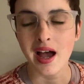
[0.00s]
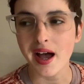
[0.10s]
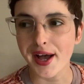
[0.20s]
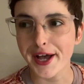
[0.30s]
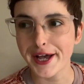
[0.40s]

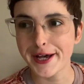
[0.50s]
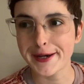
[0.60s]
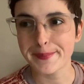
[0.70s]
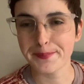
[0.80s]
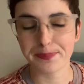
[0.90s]

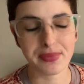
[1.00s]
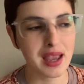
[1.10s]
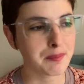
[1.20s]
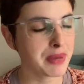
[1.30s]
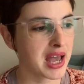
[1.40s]

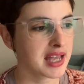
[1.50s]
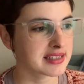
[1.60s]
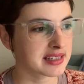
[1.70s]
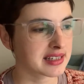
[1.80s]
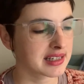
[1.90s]

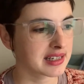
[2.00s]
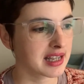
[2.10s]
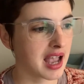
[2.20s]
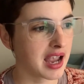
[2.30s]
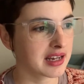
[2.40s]
But
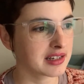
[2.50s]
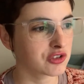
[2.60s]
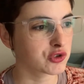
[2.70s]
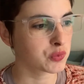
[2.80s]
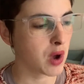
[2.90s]
I
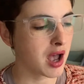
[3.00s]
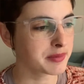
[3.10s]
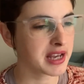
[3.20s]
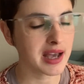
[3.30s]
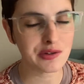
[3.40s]

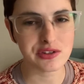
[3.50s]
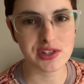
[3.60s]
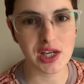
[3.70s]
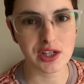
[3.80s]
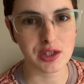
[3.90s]
swapped out
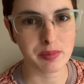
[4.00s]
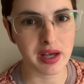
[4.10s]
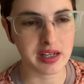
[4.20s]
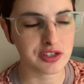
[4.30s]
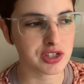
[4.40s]
Sucker
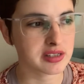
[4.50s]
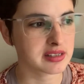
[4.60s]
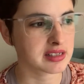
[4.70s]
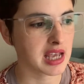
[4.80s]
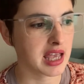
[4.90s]
Punch
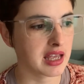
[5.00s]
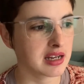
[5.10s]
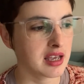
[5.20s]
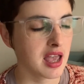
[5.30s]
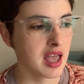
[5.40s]

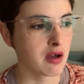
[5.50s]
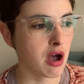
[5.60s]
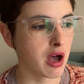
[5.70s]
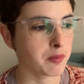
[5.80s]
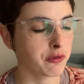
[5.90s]
instead
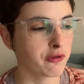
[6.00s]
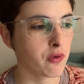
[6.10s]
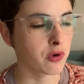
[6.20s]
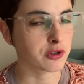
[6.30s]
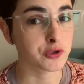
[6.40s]

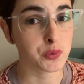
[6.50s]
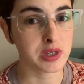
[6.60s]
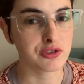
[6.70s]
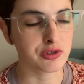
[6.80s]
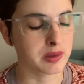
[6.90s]
for
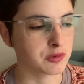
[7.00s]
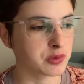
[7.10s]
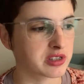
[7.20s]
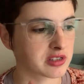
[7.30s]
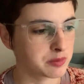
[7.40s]
Sweet Dreams,
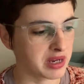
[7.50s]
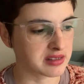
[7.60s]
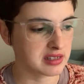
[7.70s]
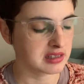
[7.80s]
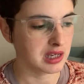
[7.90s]
which is
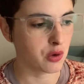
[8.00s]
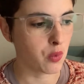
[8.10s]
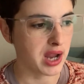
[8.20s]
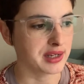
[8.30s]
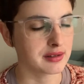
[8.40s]
basically a
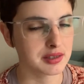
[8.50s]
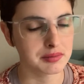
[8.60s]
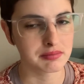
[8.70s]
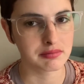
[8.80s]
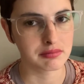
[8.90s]
white
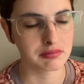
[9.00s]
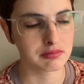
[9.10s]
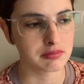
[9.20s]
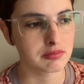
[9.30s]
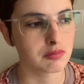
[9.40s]

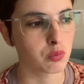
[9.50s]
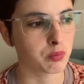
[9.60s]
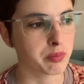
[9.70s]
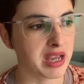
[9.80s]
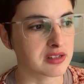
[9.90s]

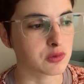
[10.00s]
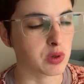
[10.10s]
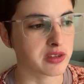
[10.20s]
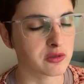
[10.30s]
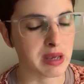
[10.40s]
base
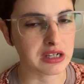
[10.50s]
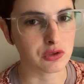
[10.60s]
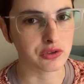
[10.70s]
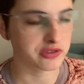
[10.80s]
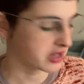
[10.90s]
with
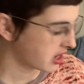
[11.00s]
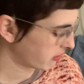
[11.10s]
speckles,